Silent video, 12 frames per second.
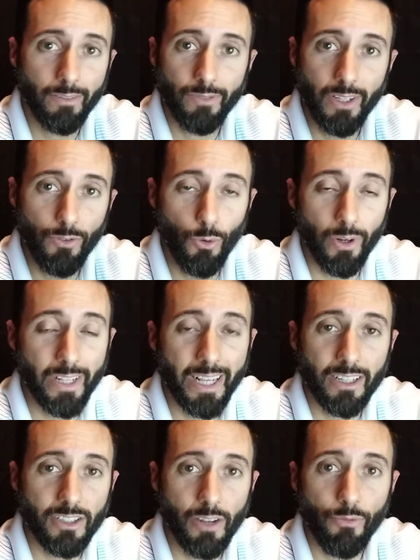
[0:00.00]
If you want to take
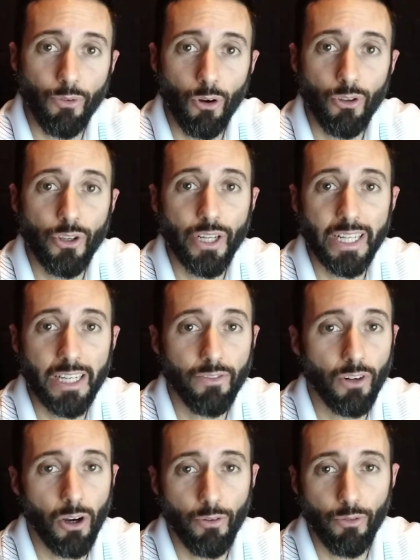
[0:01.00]
it a step further, you can
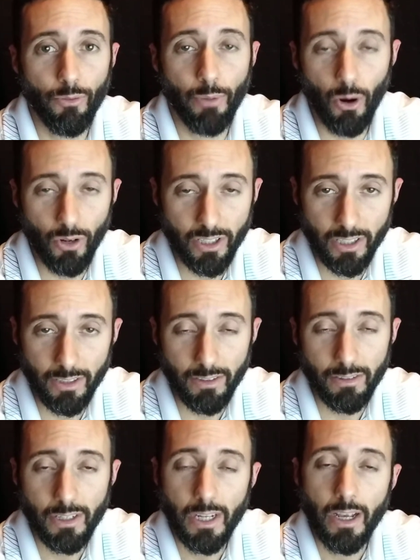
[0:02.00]
even offer bonuses